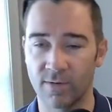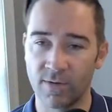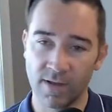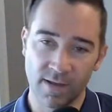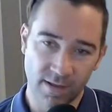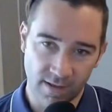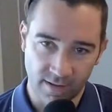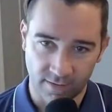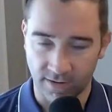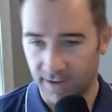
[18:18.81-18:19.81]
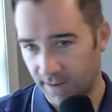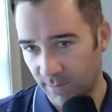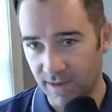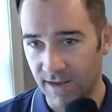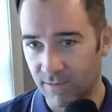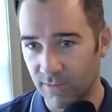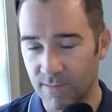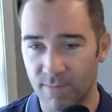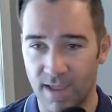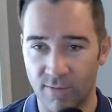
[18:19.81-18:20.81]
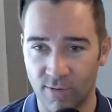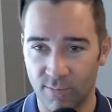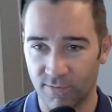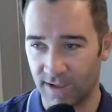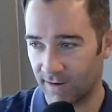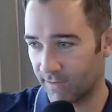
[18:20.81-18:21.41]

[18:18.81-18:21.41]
We're going to get them connected with the payroll provider.